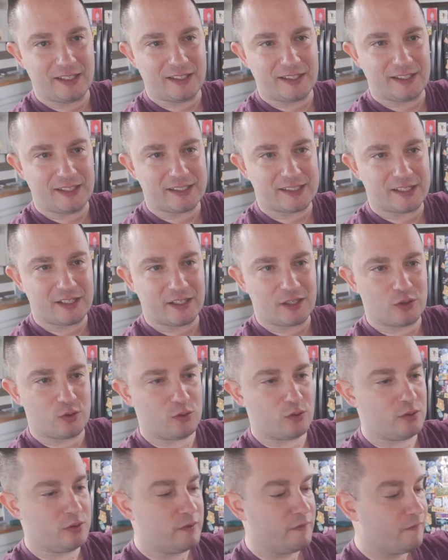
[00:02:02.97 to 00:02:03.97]
on it. That's kind of
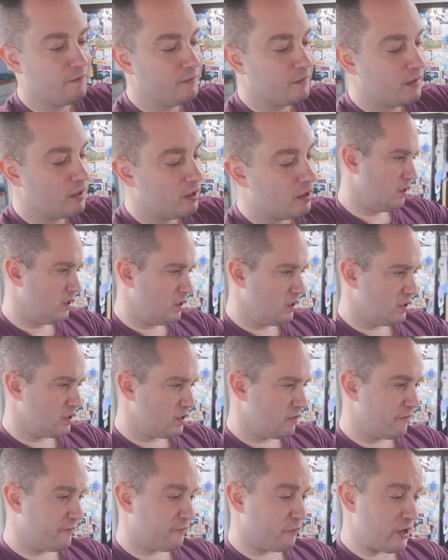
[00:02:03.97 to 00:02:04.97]
cool.
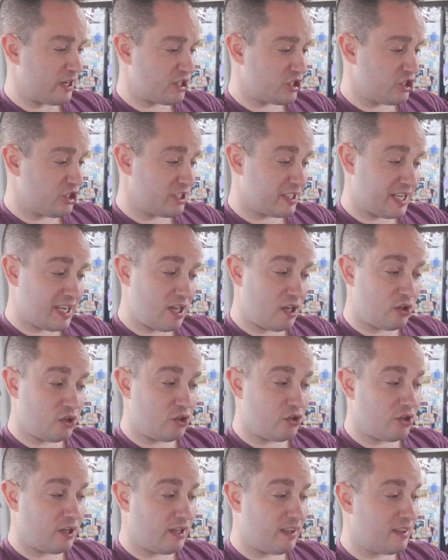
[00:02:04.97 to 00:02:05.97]
So freshness
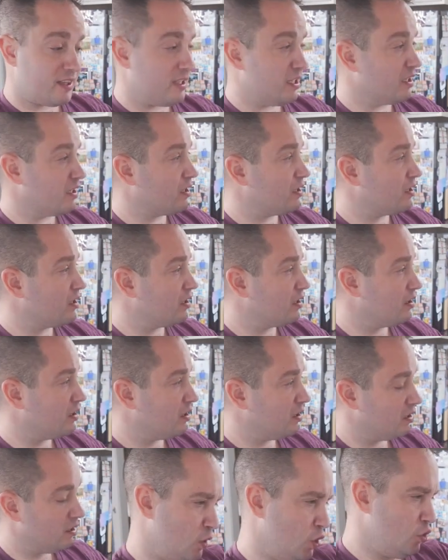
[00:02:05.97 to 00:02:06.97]
calendar, I think.
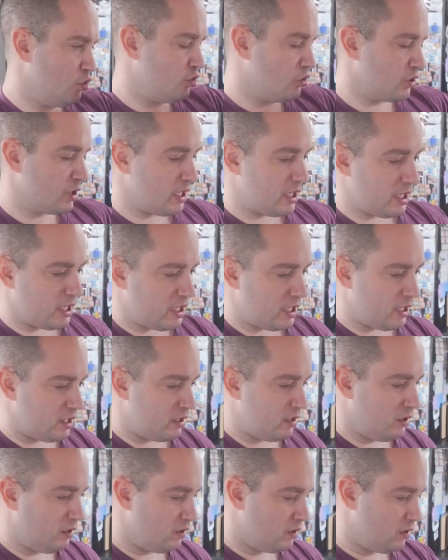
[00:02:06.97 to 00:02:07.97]
User
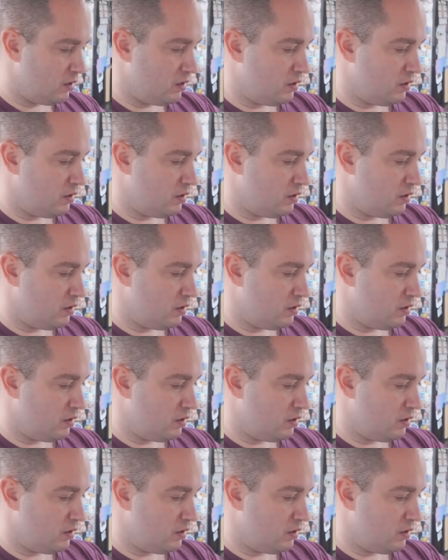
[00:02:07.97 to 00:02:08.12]
guide.